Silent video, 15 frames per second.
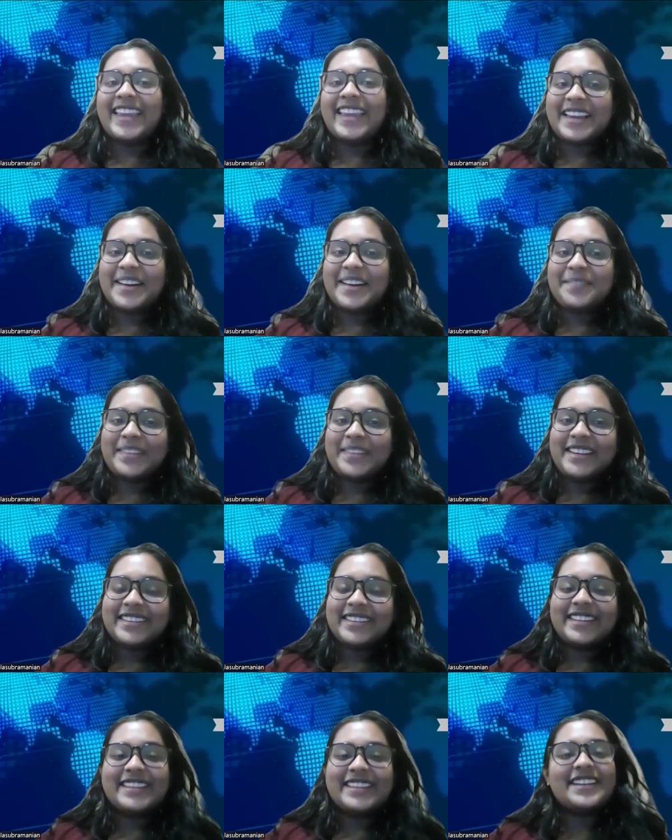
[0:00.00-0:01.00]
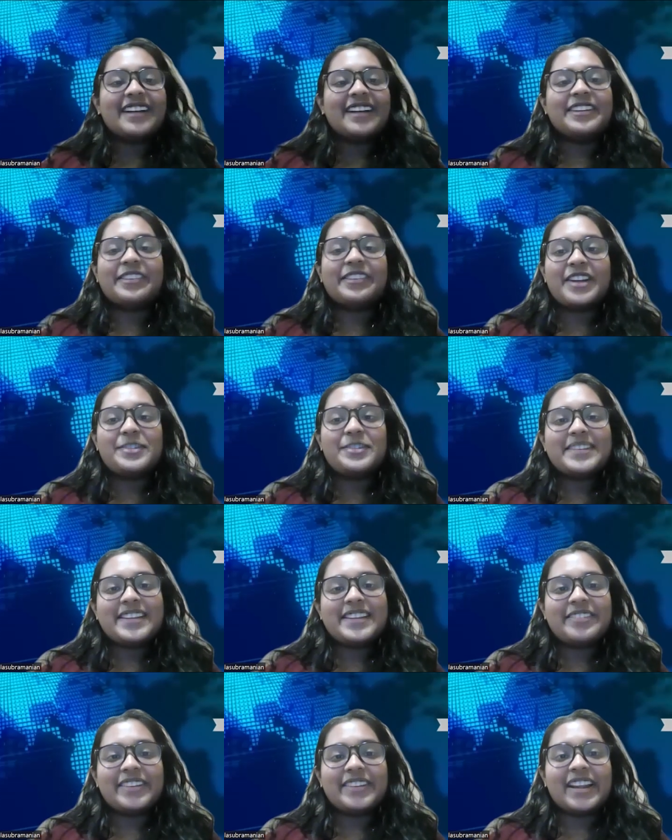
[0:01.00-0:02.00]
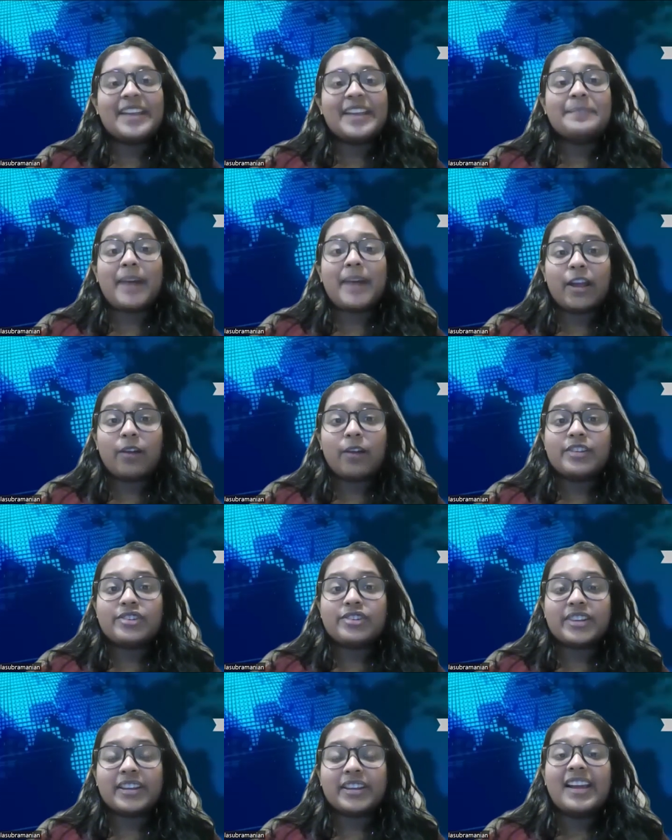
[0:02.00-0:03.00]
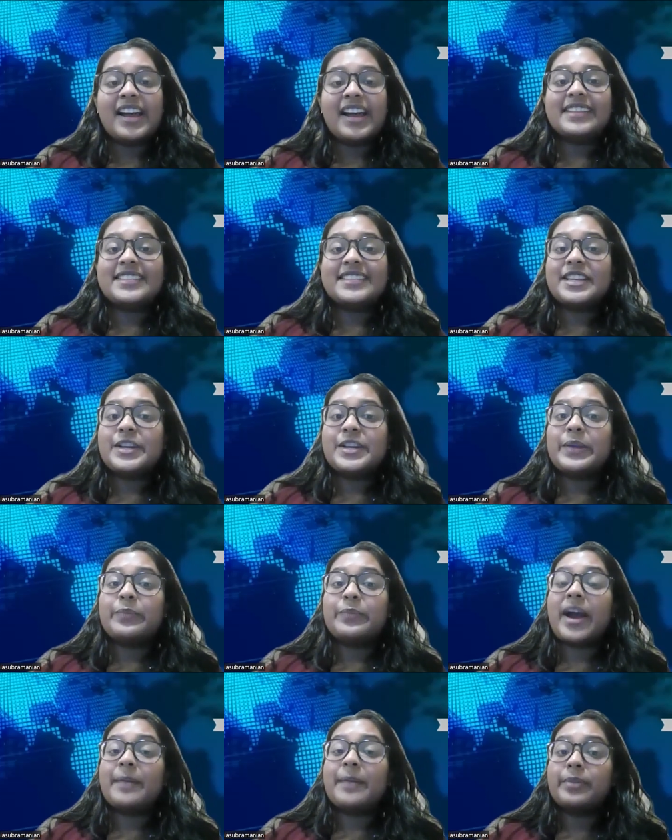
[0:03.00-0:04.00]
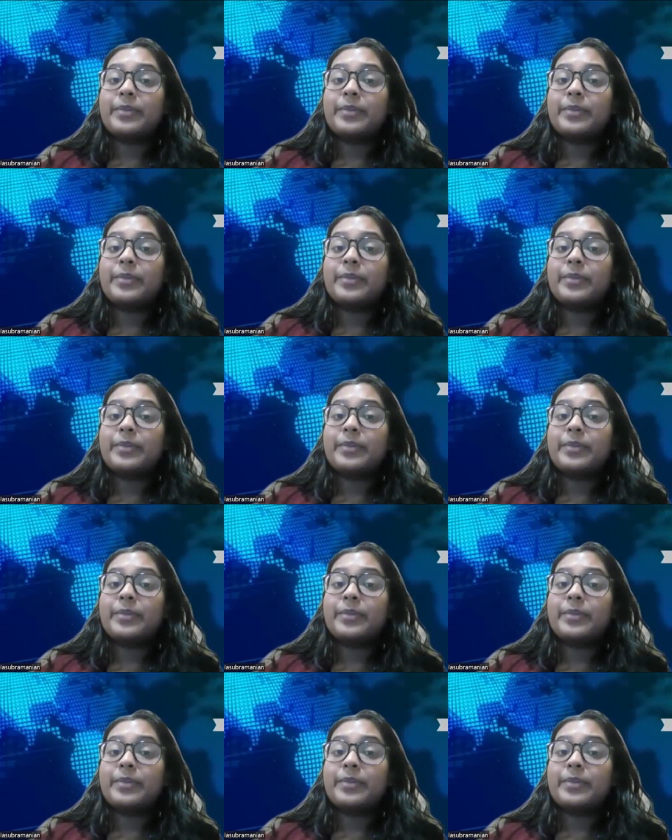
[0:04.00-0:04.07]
He completed his undergraduate degree in biology at the CUNY